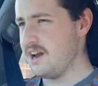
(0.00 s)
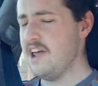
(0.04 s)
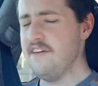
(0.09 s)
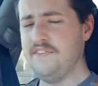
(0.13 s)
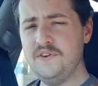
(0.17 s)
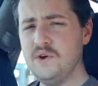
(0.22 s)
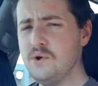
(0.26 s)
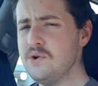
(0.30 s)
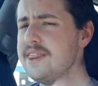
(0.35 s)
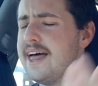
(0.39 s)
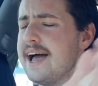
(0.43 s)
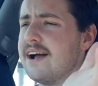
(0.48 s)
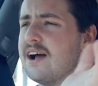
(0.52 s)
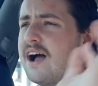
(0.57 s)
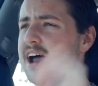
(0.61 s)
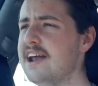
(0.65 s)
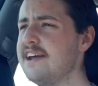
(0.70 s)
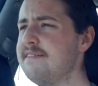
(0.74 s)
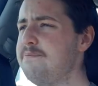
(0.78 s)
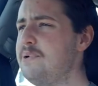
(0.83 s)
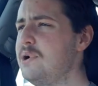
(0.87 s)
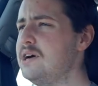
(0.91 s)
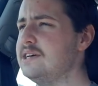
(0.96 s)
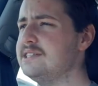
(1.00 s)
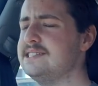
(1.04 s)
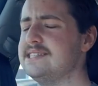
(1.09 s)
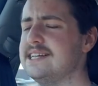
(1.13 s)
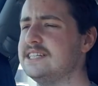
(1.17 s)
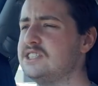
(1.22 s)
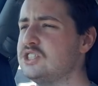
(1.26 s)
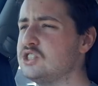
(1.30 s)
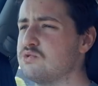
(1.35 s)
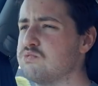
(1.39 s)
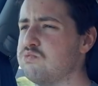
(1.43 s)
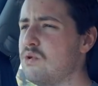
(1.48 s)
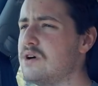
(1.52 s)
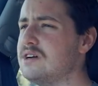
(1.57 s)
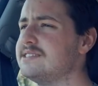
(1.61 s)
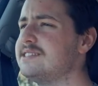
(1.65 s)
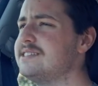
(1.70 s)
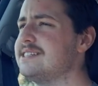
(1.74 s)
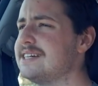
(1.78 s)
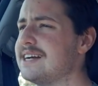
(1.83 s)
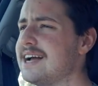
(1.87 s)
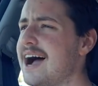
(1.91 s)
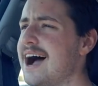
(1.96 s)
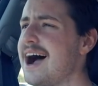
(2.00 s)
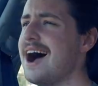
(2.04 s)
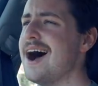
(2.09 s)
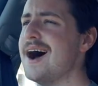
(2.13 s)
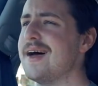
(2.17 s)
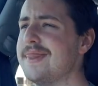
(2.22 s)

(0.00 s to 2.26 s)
If you're that kind of person that just wants a car